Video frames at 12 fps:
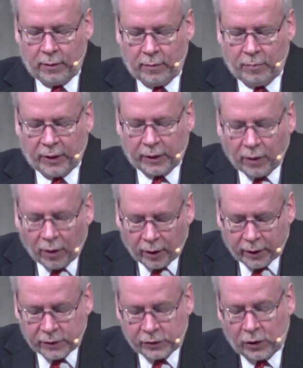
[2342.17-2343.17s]
But
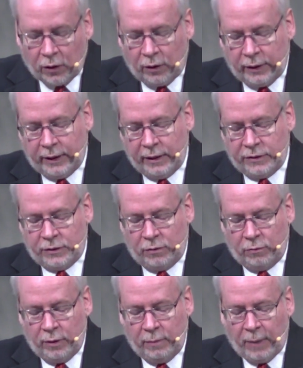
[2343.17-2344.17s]
God is calling us
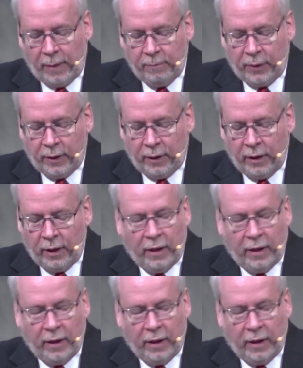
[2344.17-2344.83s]
to remember